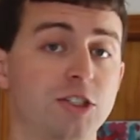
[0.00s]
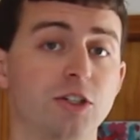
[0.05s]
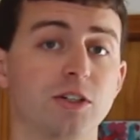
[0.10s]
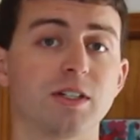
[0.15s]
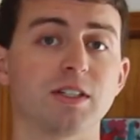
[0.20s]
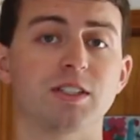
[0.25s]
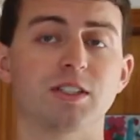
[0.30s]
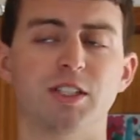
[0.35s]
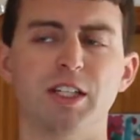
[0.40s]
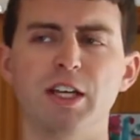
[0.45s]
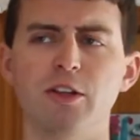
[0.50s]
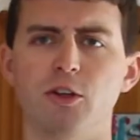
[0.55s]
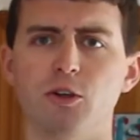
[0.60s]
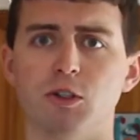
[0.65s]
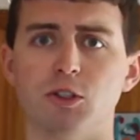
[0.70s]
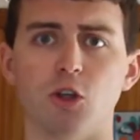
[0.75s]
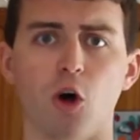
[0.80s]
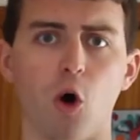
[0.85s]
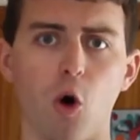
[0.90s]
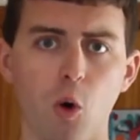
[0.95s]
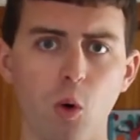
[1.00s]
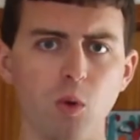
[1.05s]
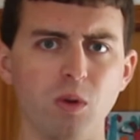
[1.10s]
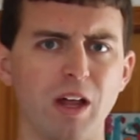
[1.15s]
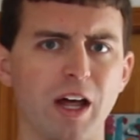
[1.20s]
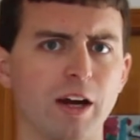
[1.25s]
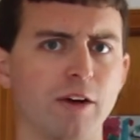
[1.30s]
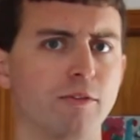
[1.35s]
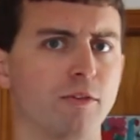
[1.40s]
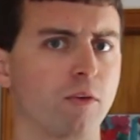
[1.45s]
As you can see, there is a
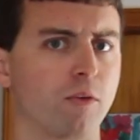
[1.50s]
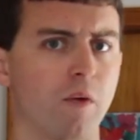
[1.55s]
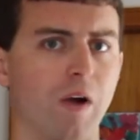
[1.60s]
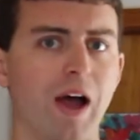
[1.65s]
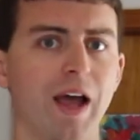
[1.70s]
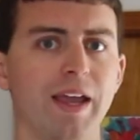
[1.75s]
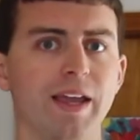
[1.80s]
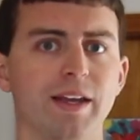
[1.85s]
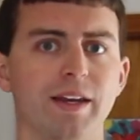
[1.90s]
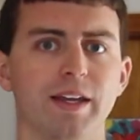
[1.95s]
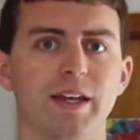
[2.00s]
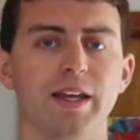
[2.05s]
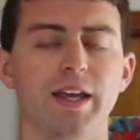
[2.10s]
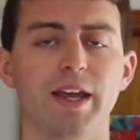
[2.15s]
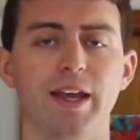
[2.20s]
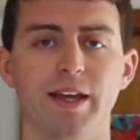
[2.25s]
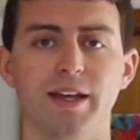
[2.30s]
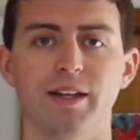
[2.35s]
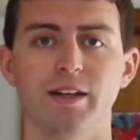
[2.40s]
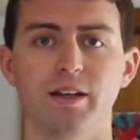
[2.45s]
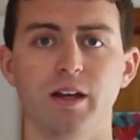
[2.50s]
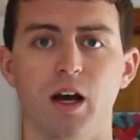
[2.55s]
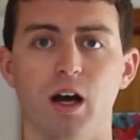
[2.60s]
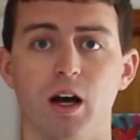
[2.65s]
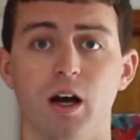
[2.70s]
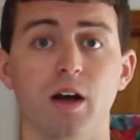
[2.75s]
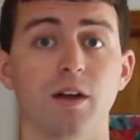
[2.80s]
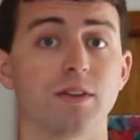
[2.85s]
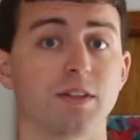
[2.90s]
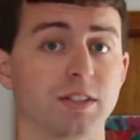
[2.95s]
whole lot of variety in
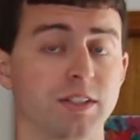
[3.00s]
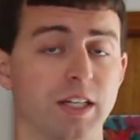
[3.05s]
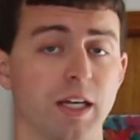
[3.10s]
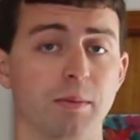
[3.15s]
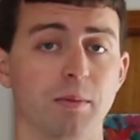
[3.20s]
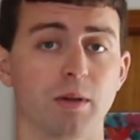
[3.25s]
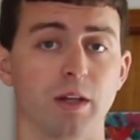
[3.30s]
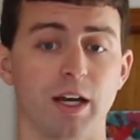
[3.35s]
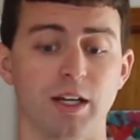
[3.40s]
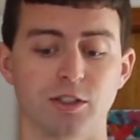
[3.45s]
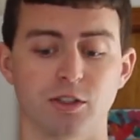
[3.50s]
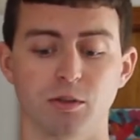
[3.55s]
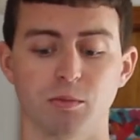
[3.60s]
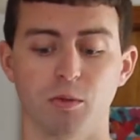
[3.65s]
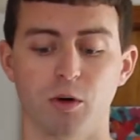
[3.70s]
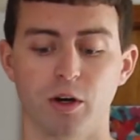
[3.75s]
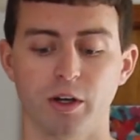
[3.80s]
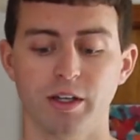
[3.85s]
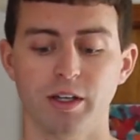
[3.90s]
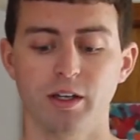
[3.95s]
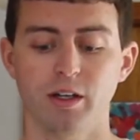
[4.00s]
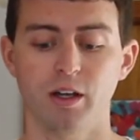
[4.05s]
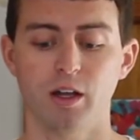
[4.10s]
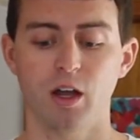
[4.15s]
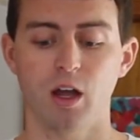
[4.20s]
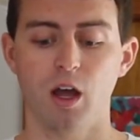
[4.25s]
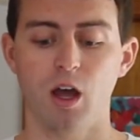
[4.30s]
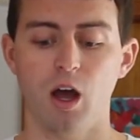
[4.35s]
the stabilizer market.